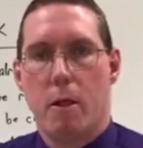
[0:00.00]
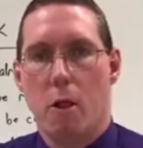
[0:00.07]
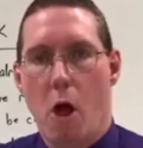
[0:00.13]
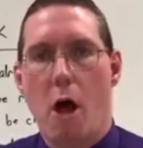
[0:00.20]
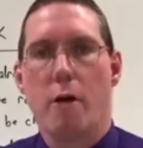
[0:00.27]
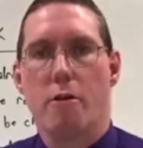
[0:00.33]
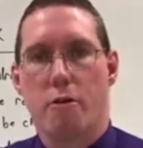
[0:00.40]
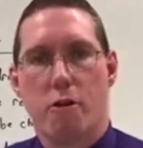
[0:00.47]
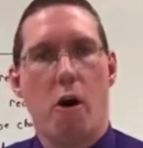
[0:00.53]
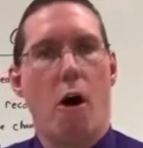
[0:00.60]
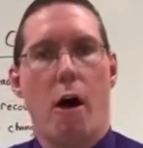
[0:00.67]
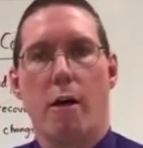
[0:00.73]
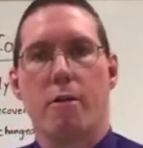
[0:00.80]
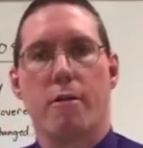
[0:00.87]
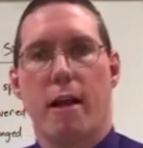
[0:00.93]
Lost
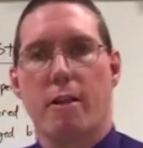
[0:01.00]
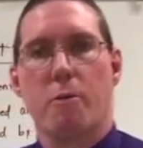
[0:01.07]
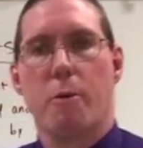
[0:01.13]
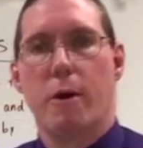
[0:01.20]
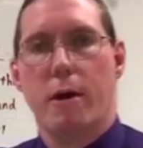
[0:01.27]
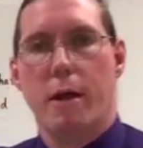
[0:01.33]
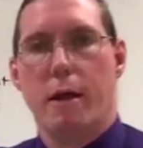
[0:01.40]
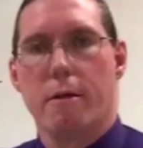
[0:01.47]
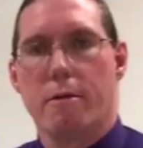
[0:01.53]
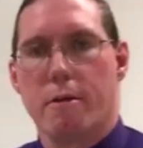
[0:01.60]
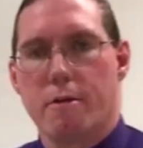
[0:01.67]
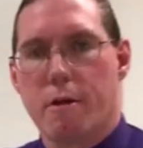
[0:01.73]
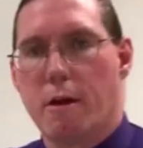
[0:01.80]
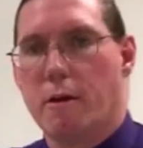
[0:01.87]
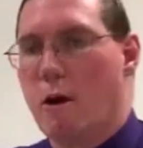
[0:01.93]
cost, that's what it is.
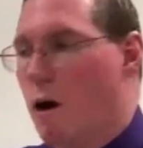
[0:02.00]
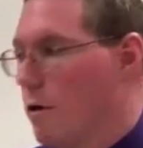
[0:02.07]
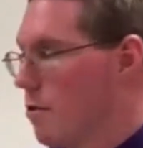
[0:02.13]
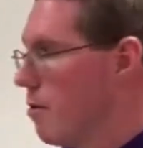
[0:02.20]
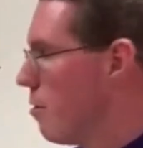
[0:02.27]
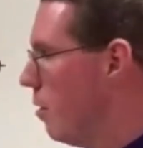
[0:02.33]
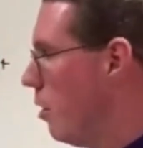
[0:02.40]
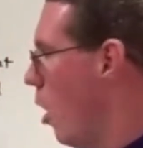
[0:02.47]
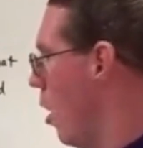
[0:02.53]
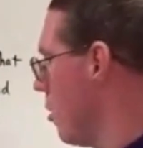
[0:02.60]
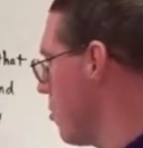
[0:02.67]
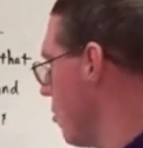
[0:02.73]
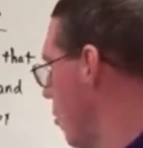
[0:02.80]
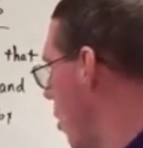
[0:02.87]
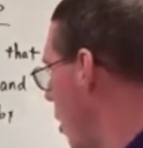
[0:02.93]
A sunk cost is a
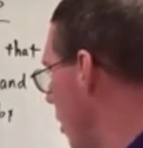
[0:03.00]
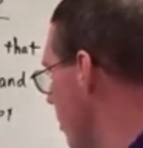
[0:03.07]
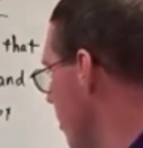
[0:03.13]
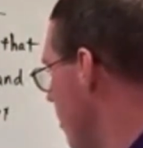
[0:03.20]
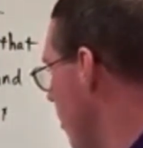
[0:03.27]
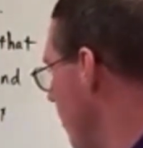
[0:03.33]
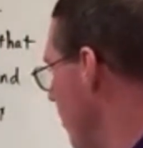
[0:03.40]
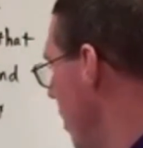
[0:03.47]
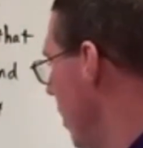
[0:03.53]
lost cost.